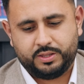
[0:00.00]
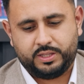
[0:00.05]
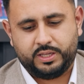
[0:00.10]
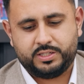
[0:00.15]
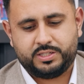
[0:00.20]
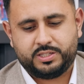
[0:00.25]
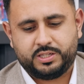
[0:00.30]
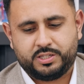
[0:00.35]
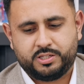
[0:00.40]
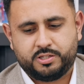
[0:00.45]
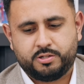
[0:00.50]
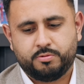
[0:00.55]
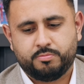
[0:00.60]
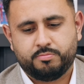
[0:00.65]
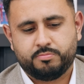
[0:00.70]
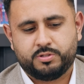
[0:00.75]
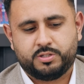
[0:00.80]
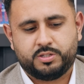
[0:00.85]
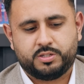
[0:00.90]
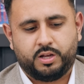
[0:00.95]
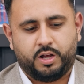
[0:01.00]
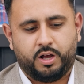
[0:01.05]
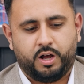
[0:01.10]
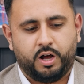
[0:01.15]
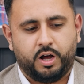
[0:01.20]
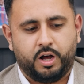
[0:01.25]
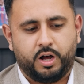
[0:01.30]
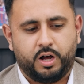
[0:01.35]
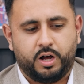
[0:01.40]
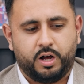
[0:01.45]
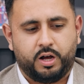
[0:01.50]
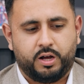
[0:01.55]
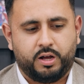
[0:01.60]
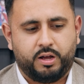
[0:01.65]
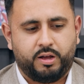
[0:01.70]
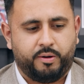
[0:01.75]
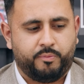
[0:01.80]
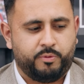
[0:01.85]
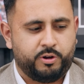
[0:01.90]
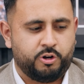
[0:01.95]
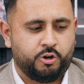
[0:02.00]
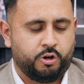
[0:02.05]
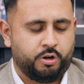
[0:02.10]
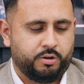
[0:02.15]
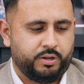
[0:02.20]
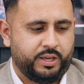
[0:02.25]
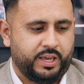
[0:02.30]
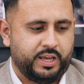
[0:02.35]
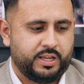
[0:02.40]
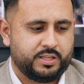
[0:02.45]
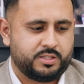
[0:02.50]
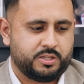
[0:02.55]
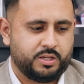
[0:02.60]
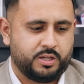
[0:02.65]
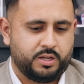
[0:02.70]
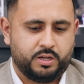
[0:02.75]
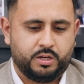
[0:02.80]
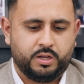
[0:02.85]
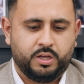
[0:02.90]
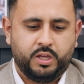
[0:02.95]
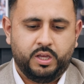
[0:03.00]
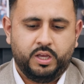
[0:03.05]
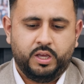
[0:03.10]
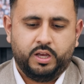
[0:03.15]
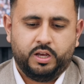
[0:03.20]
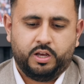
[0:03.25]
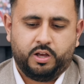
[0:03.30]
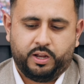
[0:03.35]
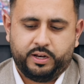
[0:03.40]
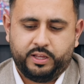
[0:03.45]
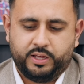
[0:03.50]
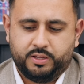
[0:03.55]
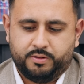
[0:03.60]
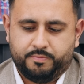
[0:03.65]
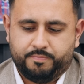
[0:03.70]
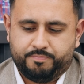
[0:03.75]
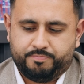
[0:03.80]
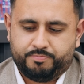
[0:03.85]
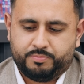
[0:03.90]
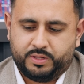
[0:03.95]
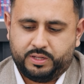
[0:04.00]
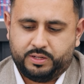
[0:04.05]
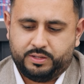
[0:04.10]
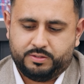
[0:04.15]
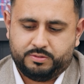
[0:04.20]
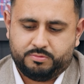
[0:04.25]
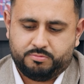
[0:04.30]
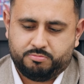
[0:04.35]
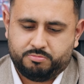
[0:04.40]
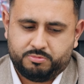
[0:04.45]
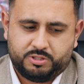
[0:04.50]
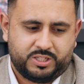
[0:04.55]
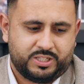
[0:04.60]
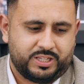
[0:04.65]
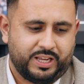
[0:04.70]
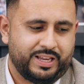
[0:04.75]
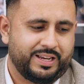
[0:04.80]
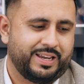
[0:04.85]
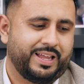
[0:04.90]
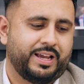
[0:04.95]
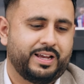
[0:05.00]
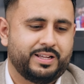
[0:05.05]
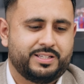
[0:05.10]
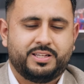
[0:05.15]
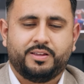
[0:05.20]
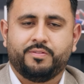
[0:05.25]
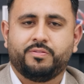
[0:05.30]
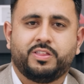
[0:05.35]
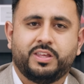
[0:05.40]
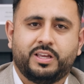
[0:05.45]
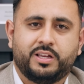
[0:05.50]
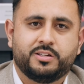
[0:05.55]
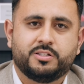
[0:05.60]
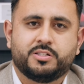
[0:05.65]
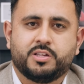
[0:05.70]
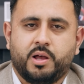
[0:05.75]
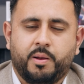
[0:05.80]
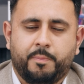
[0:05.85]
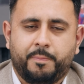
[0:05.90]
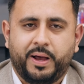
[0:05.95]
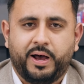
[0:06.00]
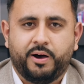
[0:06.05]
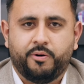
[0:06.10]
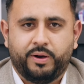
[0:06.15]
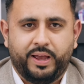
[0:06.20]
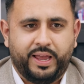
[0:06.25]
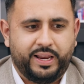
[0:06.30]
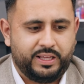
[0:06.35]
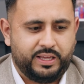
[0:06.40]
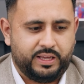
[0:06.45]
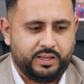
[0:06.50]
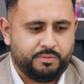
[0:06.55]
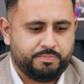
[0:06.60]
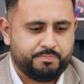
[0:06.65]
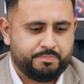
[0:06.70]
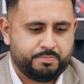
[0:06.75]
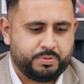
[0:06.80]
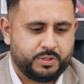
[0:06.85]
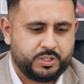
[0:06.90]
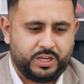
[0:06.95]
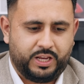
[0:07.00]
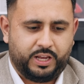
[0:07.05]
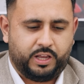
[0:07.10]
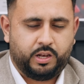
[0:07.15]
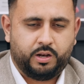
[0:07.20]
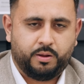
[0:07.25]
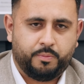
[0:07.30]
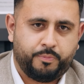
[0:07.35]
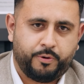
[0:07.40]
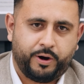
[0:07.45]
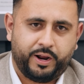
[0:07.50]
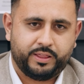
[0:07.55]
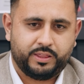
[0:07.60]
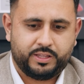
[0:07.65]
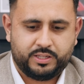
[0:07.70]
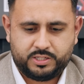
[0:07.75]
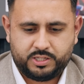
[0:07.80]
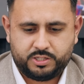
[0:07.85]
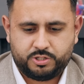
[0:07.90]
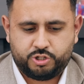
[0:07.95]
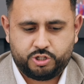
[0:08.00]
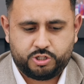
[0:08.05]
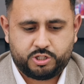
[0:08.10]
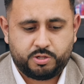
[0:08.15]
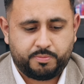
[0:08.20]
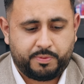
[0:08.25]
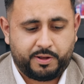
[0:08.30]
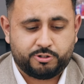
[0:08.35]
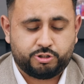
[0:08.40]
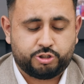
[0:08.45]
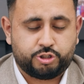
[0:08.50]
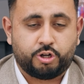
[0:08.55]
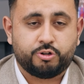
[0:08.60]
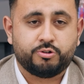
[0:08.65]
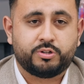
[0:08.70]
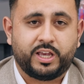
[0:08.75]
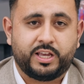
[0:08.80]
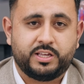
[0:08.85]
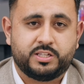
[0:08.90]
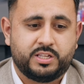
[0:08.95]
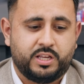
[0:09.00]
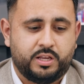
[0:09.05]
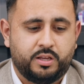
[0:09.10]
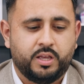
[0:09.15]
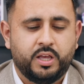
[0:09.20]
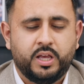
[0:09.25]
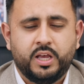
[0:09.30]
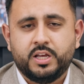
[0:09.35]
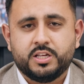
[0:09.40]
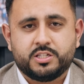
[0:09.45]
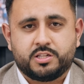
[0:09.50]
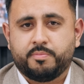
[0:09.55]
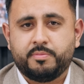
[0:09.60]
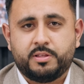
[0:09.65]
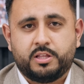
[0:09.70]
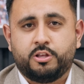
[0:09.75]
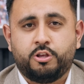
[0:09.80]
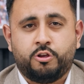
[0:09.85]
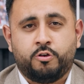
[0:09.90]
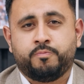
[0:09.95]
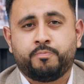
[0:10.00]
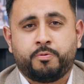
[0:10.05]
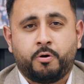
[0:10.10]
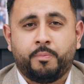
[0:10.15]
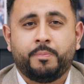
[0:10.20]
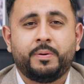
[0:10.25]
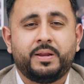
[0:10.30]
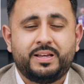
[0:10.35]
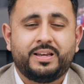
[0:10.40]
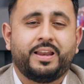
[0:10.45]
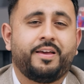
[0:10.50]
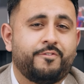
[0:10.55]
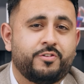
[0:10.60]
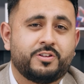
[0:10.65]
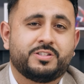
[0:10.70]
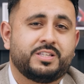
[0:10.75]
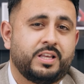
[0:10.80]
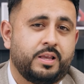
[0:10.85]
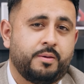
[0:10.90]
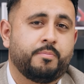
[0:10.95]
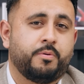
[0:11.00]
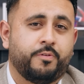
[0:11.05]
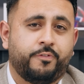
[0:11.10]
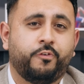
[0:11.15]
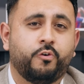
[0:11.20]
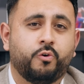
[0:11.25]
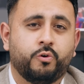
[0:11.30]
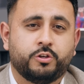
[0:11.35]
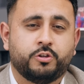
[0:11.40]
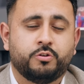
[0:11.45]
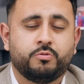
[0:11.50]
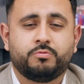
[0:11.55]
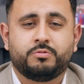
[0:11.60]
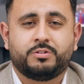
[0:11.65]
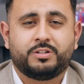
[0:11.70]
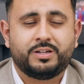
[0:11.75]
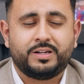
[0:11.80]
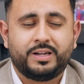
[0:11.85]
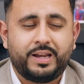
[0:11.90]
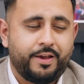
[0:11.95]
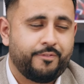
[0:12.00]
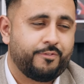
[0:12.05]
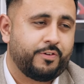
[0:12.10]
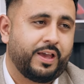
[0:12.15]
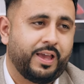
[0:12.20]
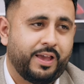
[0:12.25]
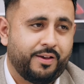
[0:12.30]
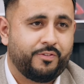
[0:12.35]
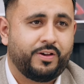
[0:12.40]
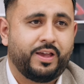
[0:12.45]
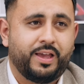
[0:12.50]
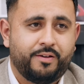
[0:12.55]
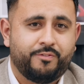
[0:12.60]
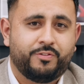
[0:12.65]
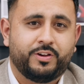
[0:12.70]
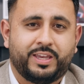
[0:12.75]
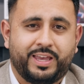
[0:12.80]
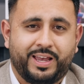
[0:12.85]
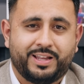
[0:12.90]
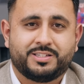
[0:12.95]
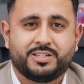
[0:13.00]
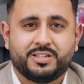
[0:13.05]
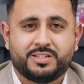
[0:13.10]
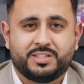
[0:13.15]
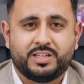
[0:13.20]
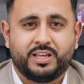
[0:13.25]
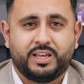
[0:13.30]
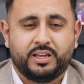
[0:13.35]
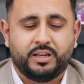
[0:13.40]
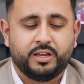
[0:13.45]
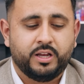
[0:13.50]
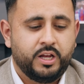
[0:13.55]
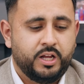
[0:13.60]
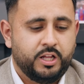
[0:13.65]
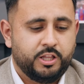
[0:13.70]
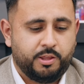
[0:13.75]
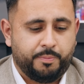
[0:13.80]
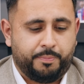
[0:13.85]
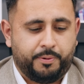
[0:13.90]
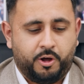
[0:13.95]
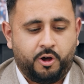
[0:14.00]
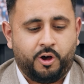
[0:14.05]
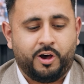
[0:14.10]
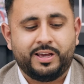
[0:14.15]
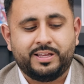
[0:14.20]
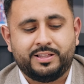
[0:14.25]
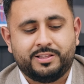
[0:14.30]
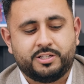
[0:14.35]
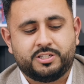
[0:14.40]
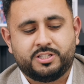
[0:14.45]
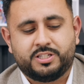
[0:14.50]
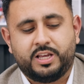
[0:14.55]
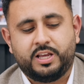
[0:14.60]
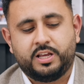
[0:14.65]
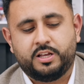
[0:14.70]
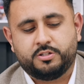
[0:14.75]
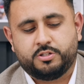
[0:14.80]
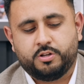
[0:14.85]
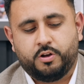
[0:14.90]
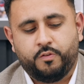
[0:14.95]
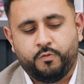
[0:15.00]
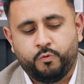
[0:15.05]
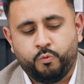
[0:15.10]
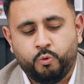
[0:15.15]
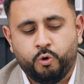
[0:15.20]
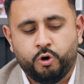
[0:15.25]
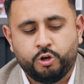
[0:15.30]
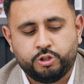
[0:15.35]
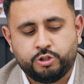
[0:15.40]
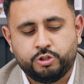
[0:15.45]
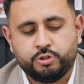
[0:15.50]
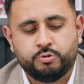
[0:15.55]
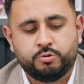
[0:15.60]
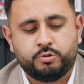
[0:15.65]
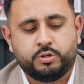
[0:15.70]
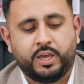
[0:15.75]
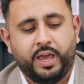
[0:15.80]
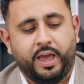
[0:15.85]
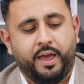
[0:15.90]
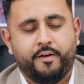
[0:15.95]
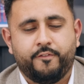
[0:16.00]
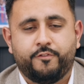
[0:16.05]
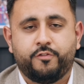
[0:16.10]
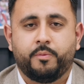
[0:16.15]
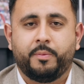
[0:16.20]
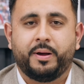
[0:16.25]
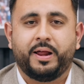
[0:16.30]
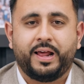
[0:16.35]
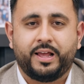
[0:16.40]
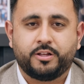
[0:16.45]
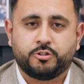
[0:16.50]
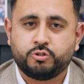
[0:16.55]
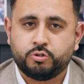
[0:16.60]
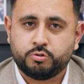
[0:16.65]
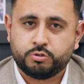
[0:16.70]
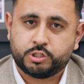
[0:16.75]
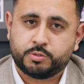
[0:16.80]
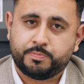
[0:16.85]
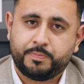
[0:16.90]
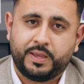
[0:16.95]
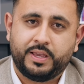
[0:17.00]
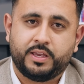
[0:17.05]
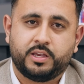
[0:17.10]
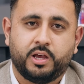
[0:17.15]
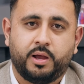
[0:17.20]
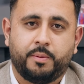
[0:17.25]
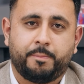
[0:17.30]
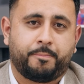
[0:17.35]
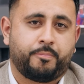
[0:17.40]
these systems are, and we're not here to kind of say negative things about any particular brand. This is just about showcasing something that you've probably never seen before. You never ever get to see the behind the scenes of what you get from an actual speaker and